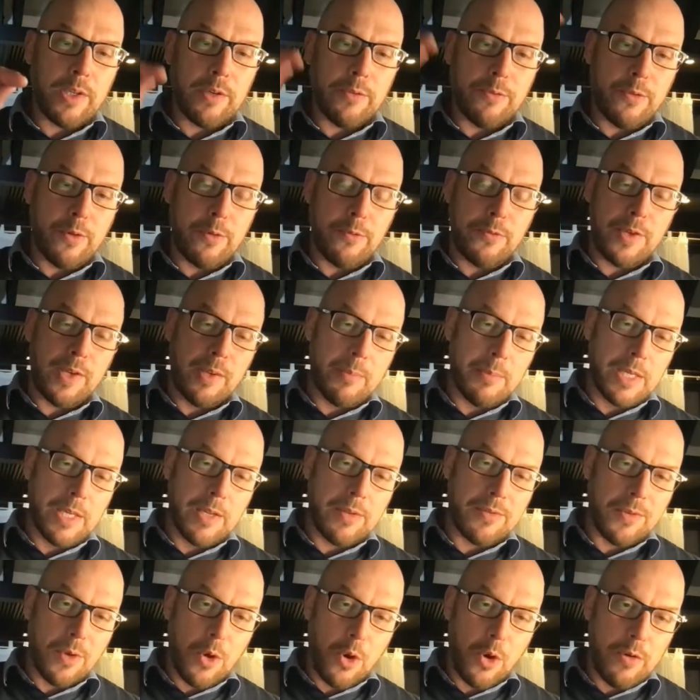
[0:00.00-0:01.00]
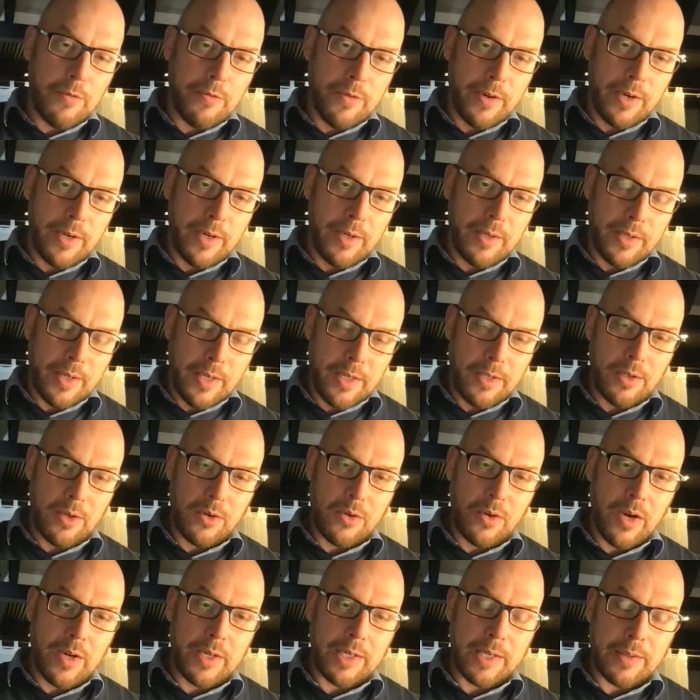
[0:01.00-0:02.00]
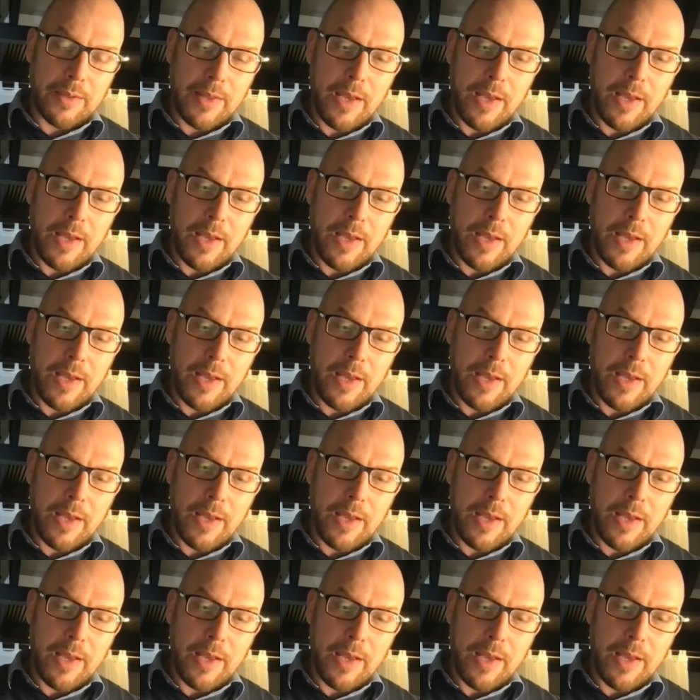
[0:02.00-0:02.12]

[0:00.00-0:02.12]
50 minutes over in your round at